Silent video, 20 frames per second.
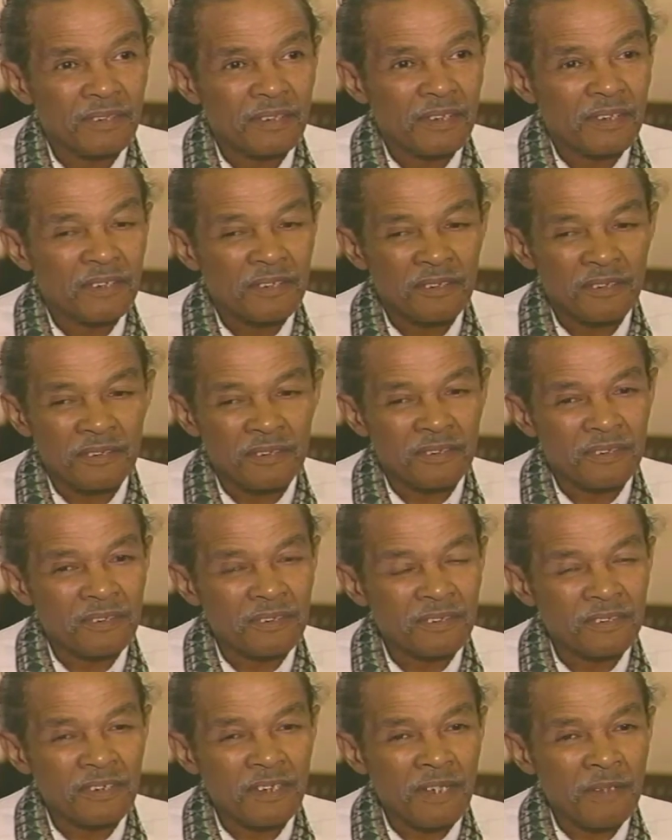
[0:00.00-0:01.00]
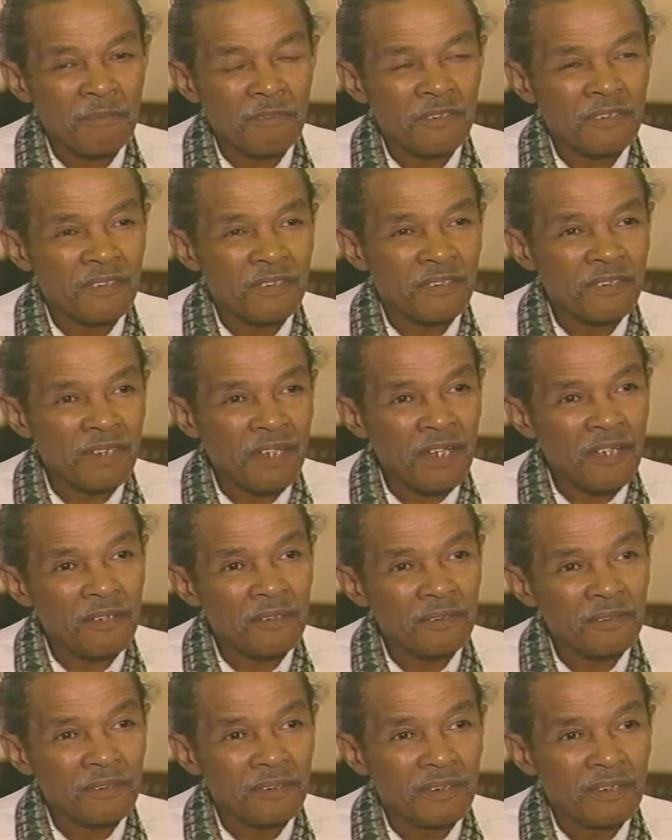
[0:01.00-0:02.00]
Because time you hit
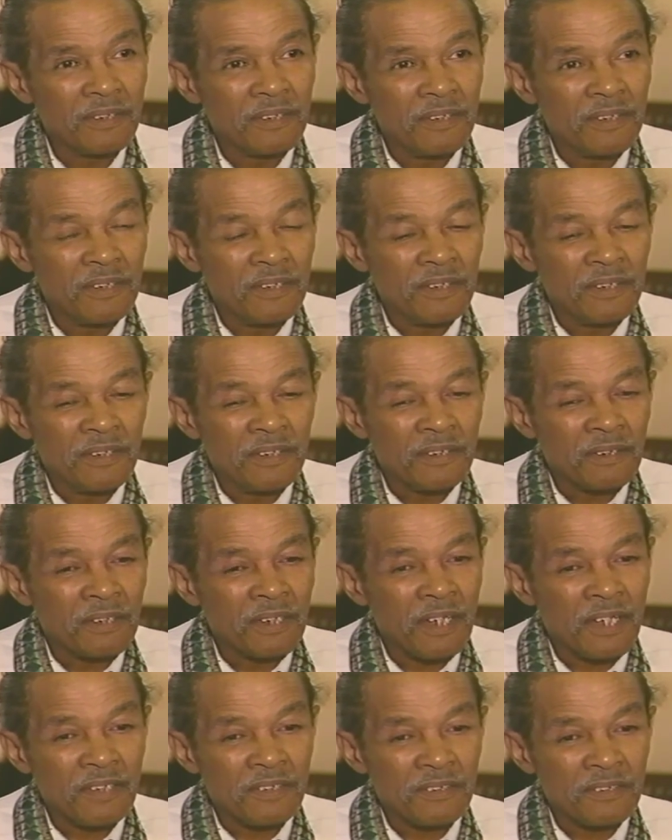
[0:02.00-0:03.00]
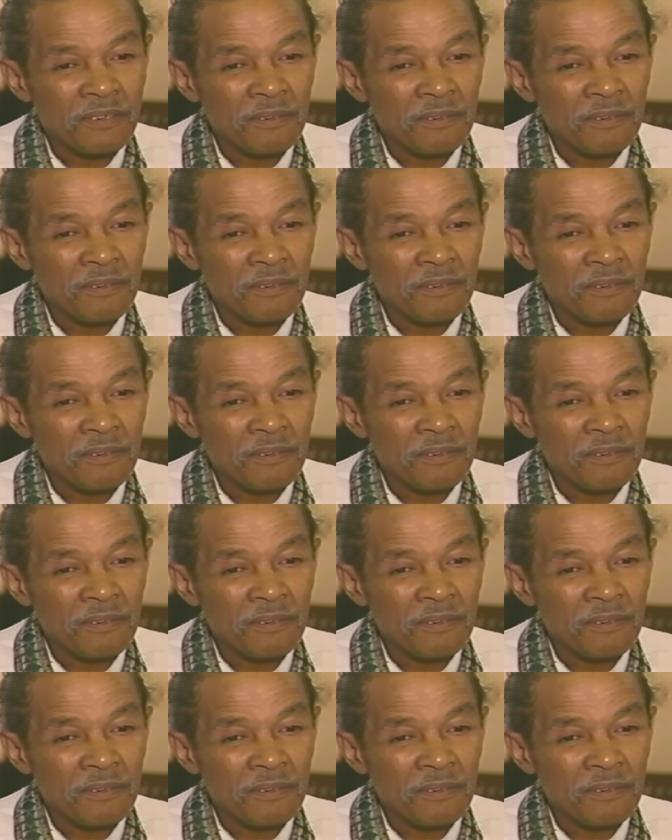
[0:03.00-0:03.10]
town, the guy say,